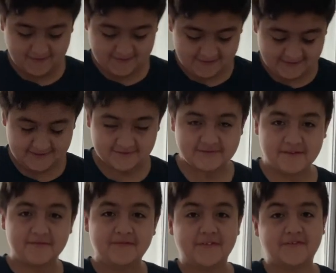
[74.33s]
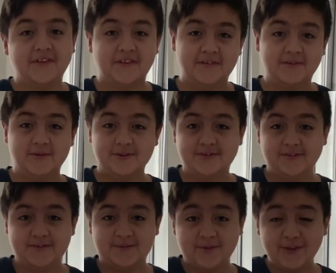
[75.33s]
$7.50,
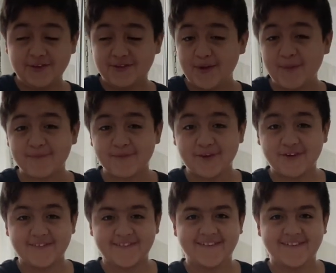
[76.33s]
which is really cheap for